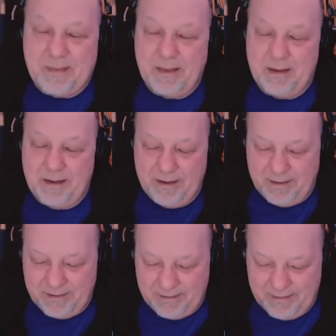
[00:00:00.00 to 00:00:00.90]

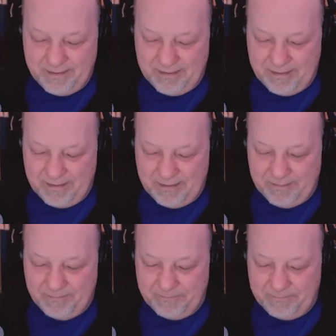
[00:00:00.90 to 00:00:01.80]

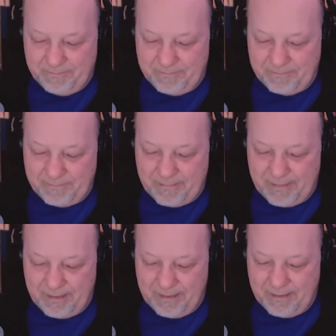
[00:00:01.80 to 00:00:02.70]

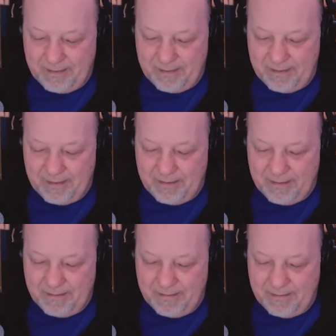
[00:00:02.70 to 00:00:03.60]

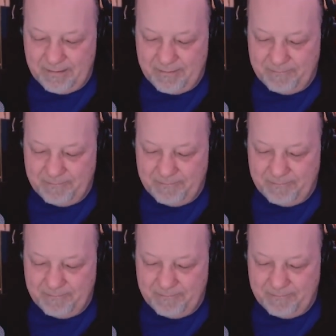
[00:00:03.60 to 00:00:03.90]
[no speech]